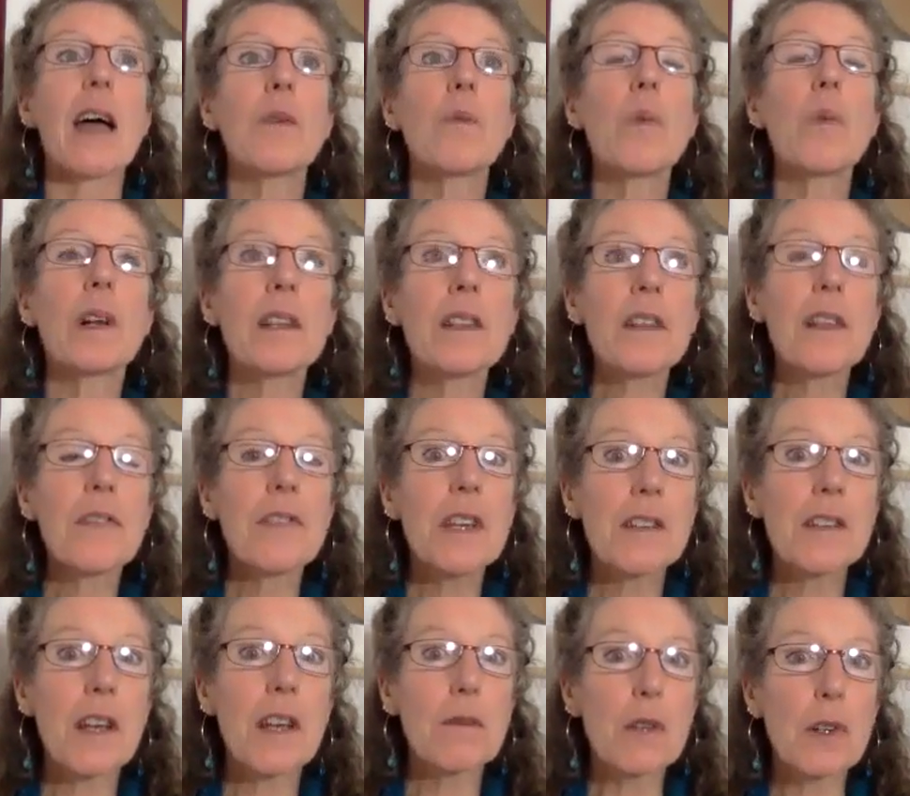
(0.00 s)
And one
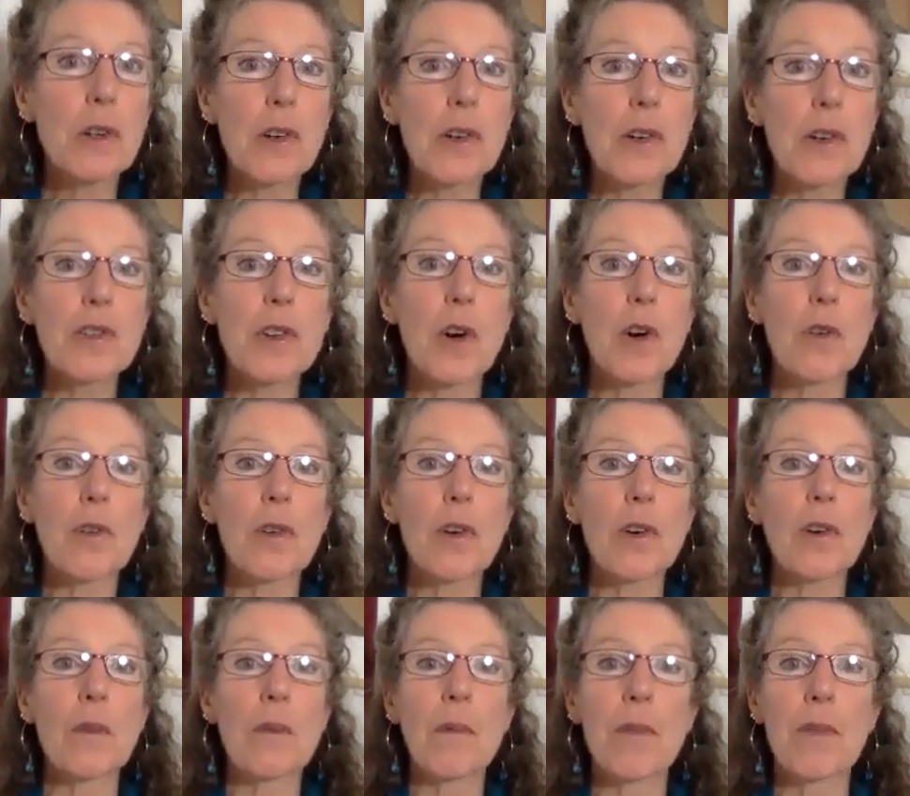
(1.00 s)
of the things I've learned
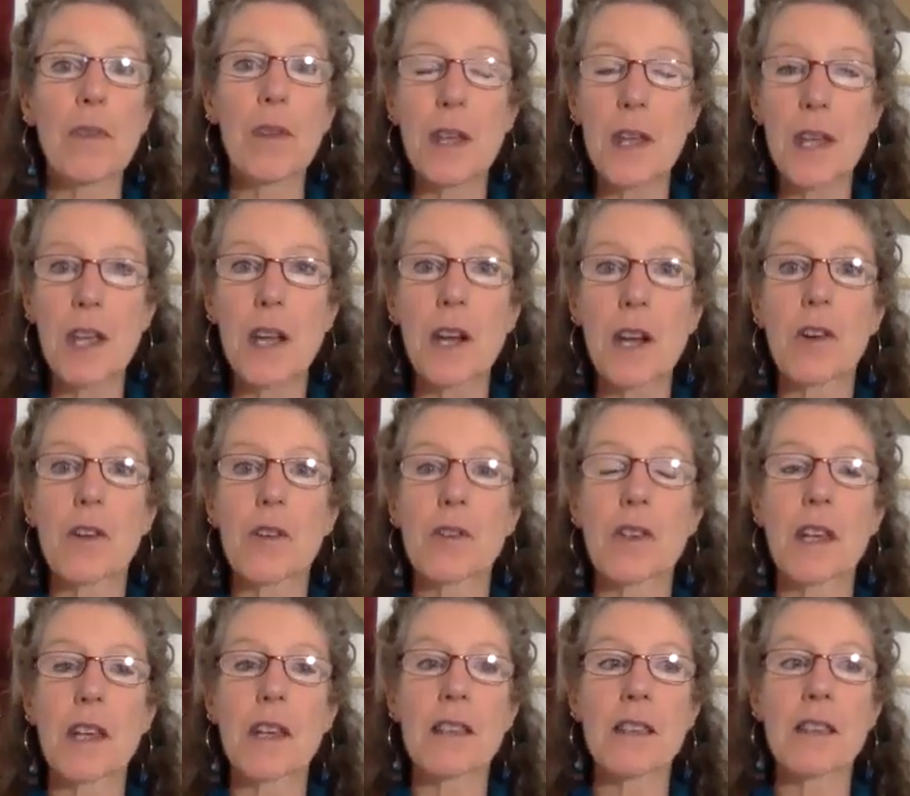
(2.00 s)
over the
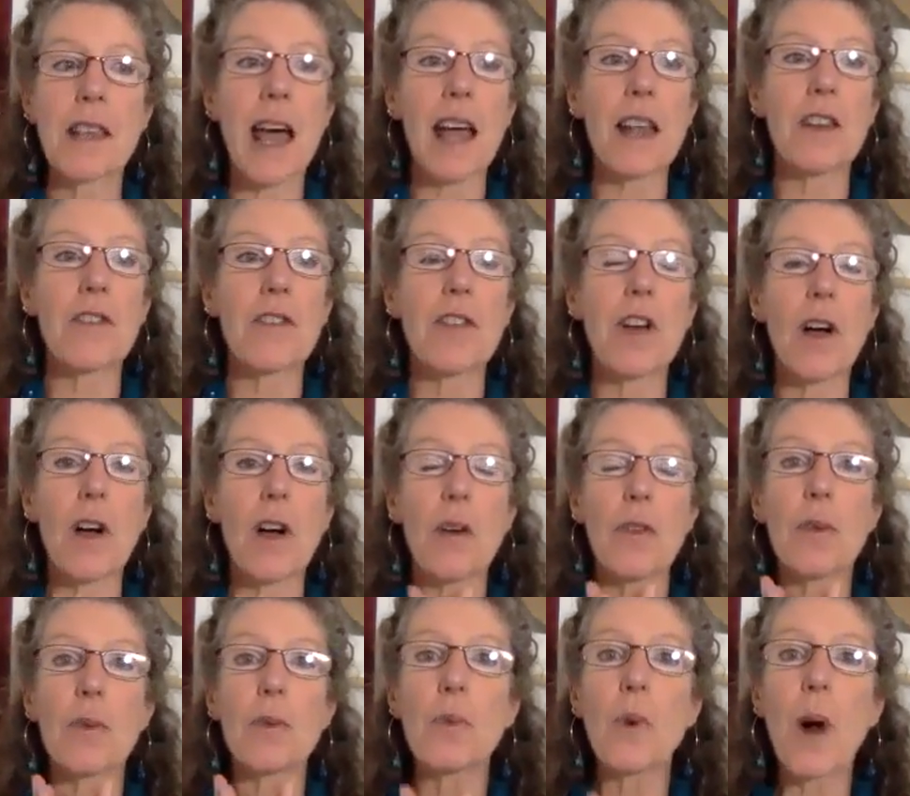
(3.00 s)
years is that
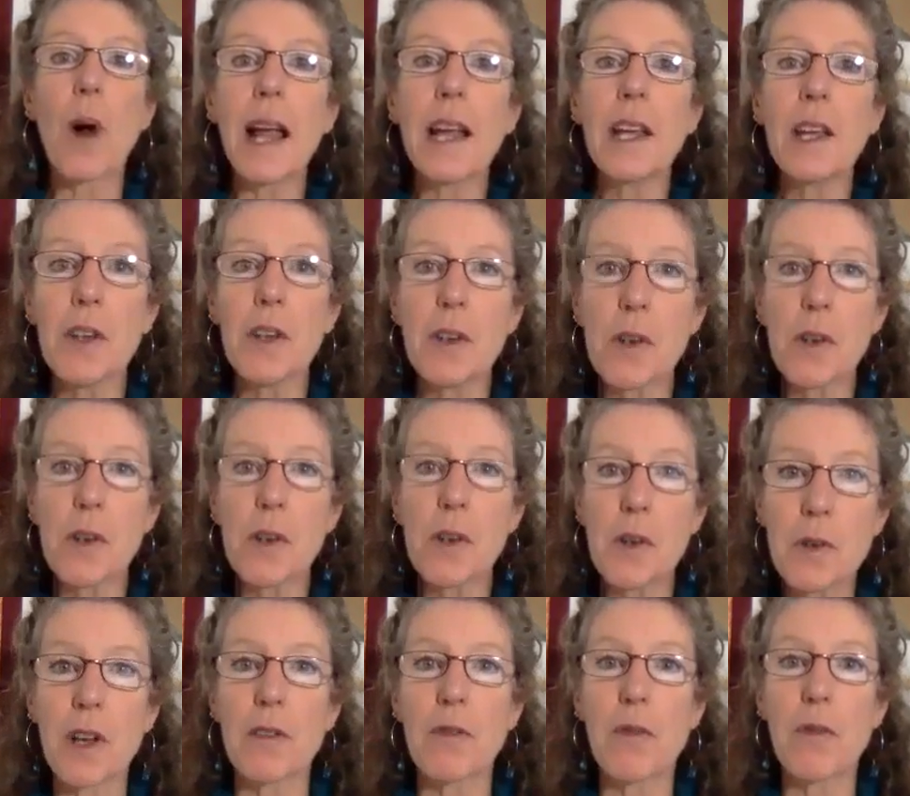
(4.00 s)
the right
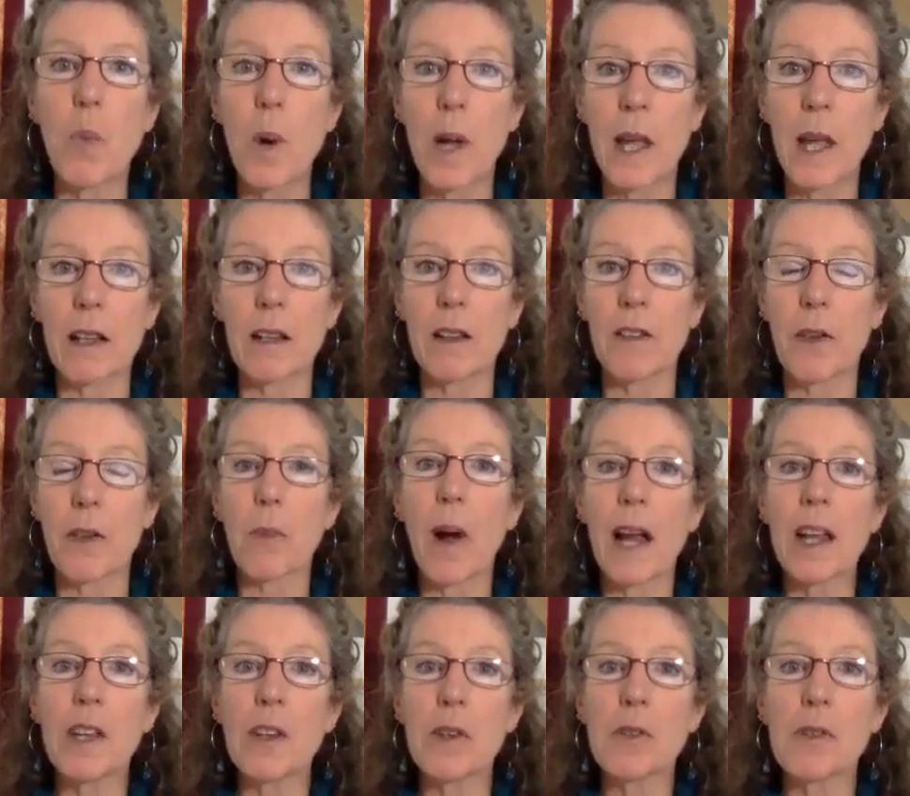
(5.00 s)
use of
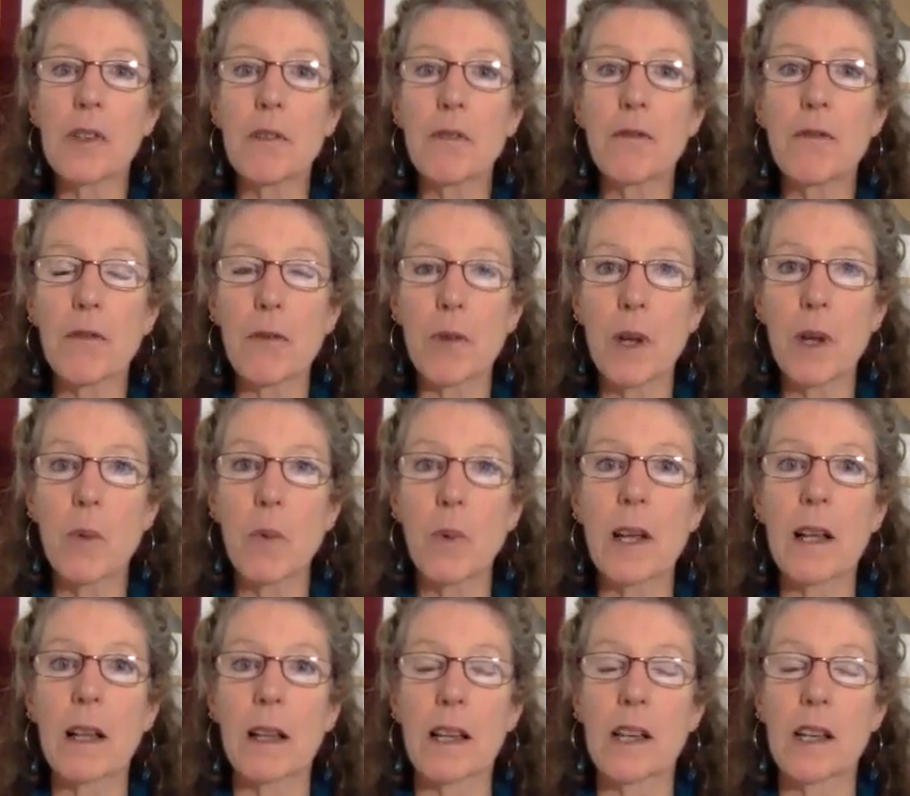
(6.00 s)
will, the right use of
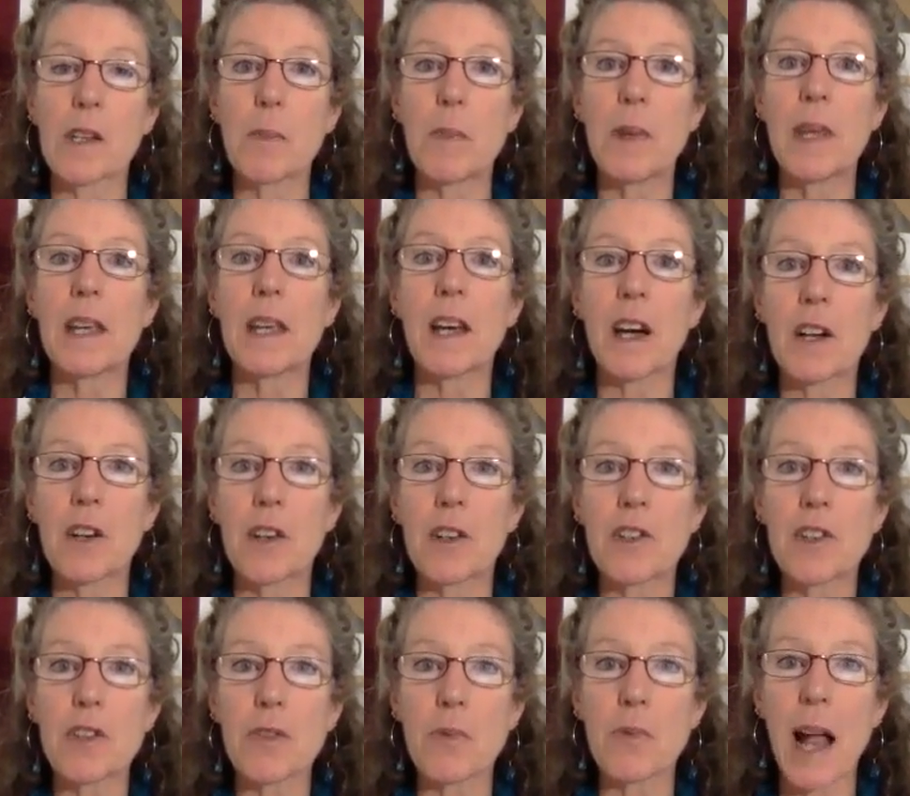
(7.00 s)
free will, is
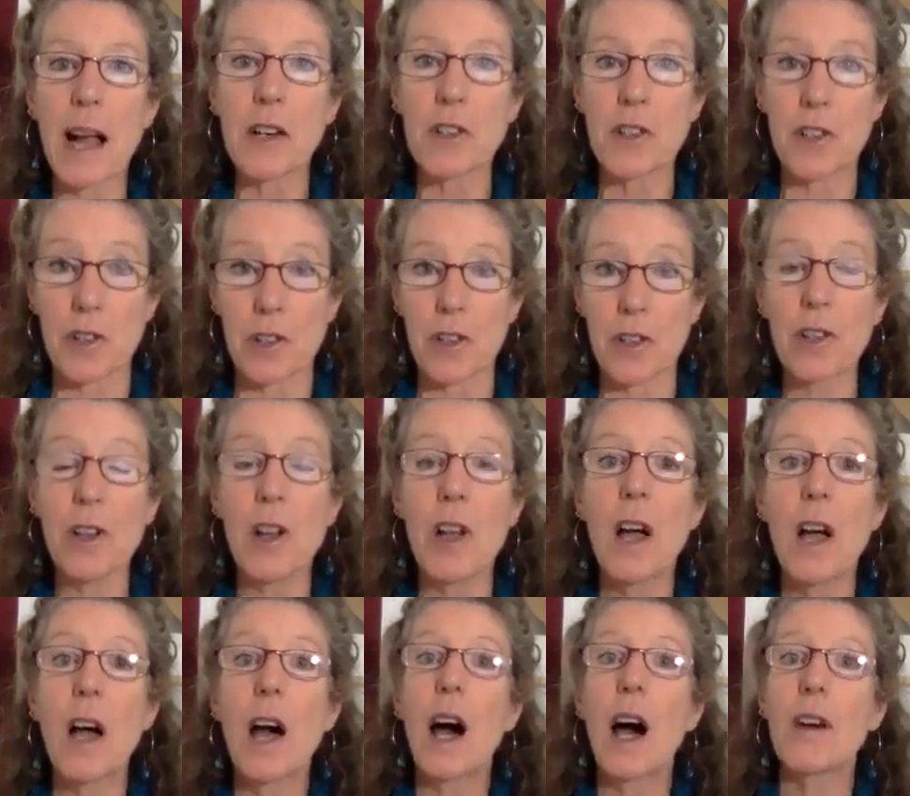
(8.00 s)
being a good
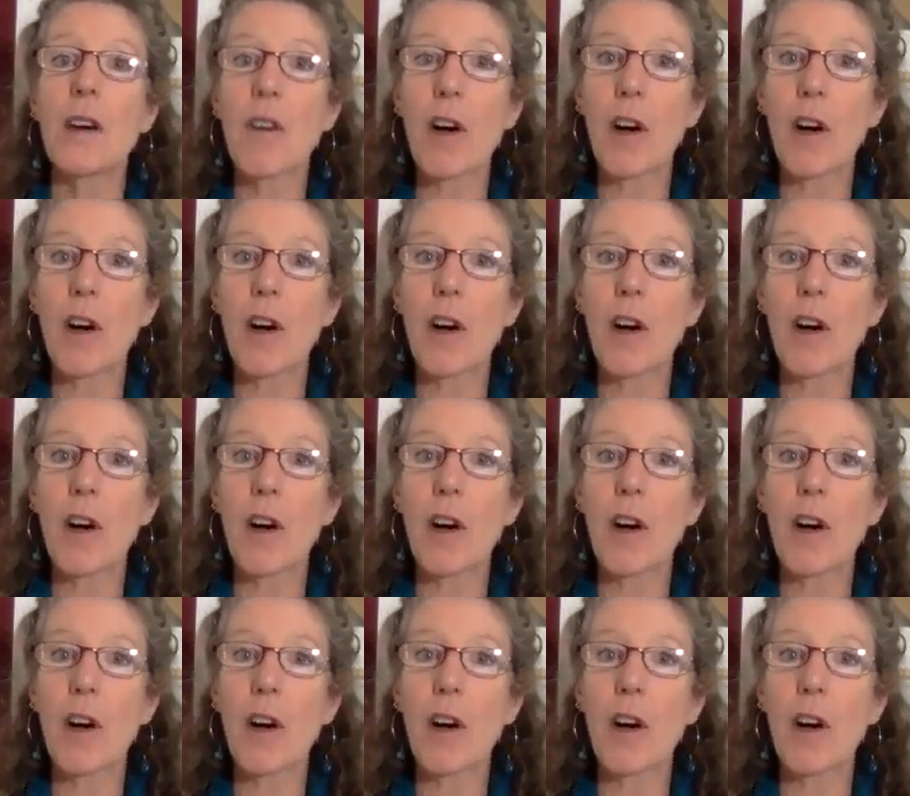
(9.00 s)
director